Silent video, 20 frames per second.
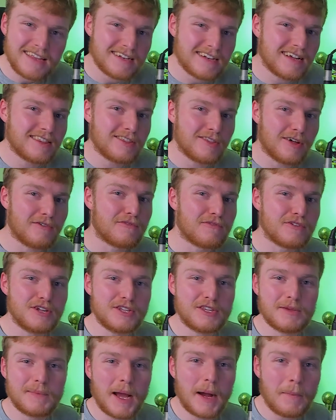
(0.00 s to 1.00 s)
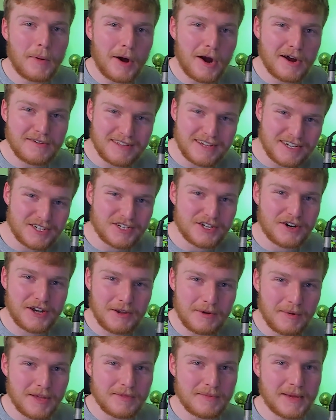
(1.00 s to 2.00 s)
then I'd love for you to be a part of this journey
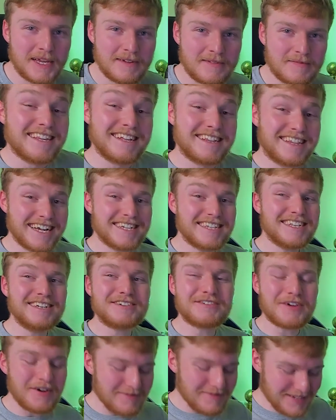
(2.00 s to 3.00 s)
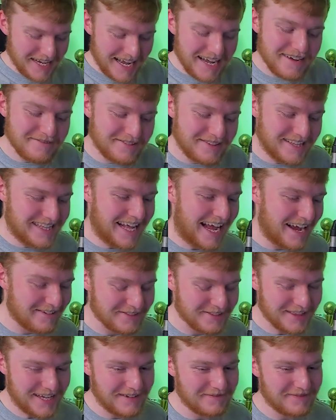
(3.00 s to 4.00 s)
with me. The Disney drops have
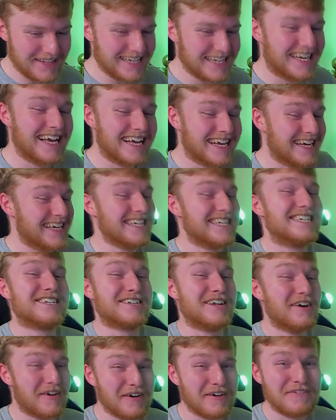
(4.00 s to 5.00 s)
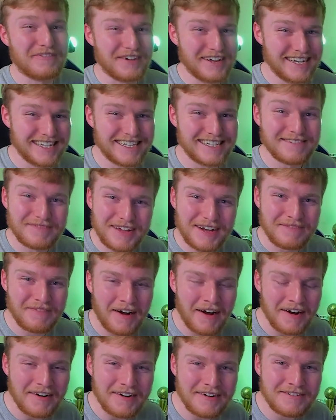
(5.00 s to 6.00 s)
definitely been so fun to be a
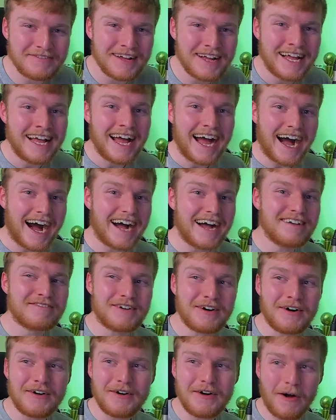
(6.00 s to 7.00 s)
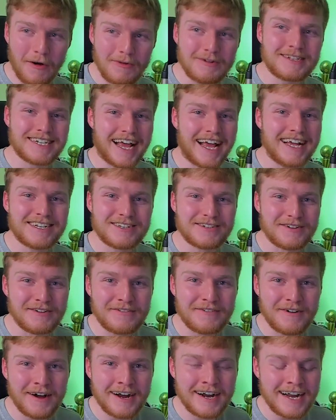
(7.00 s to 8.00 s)
part of. I've got all sets so
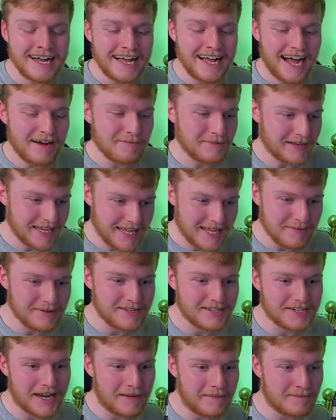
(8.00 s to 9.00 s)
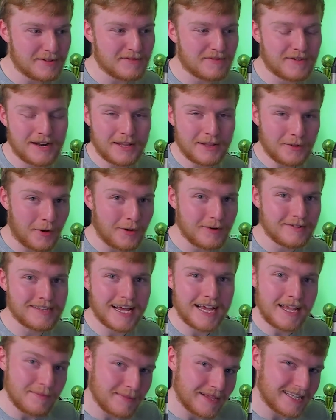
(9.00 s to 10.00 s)
far. I've been keeping gems for a long
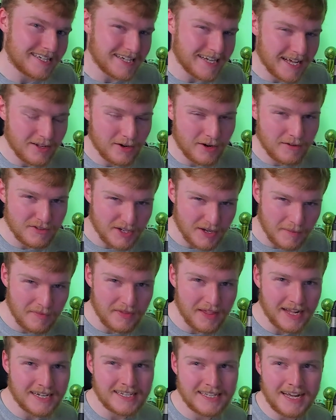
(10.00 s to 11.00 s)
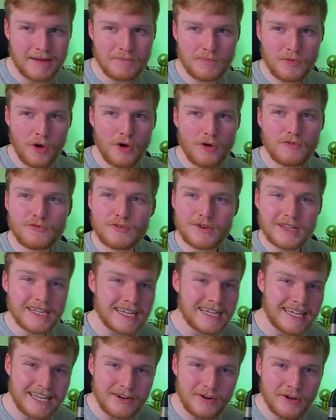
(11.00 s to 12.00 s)
time and selling off some things that I'm not really
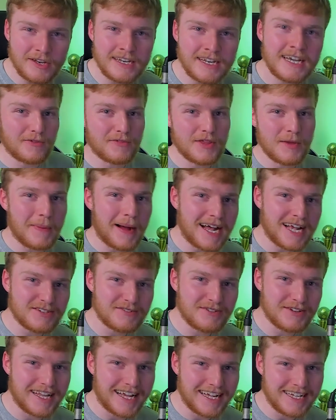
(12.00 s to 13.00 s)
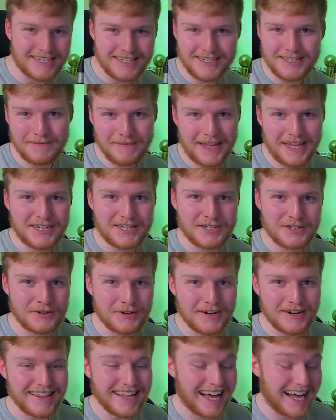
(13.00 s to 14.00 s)
keen on over the past few days to make
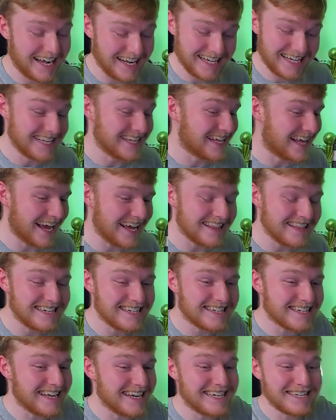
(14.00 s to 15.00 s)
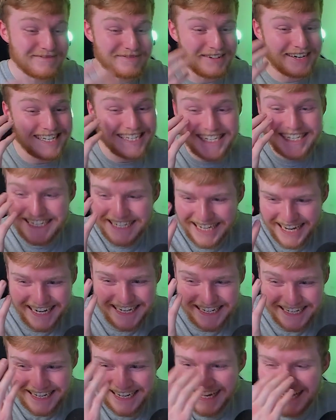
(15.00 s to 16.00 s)
sure that I can get these, and it's been
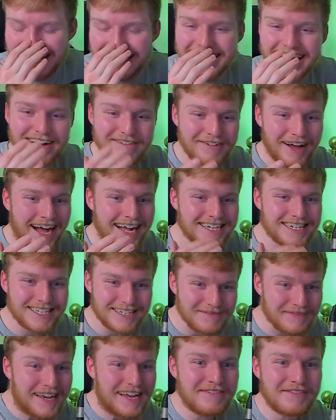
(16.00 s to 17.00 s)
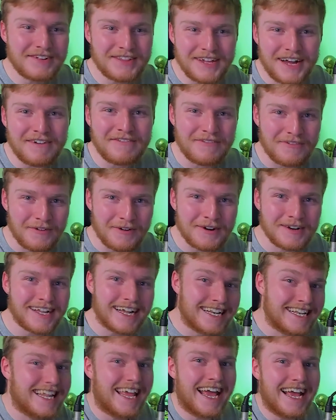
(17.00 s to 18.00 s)
insane that I've actually been able to afford
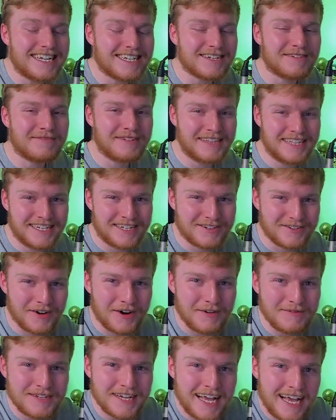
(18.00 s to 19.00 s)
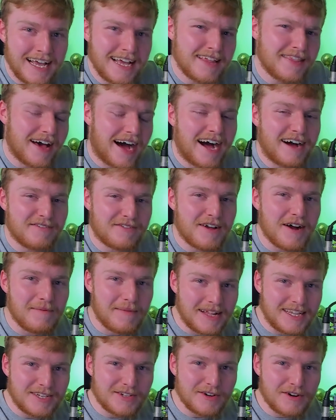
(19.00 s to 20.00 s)
and get some of these drops that have come
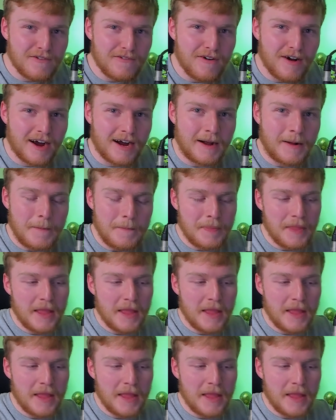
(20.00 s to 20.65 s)
in so far.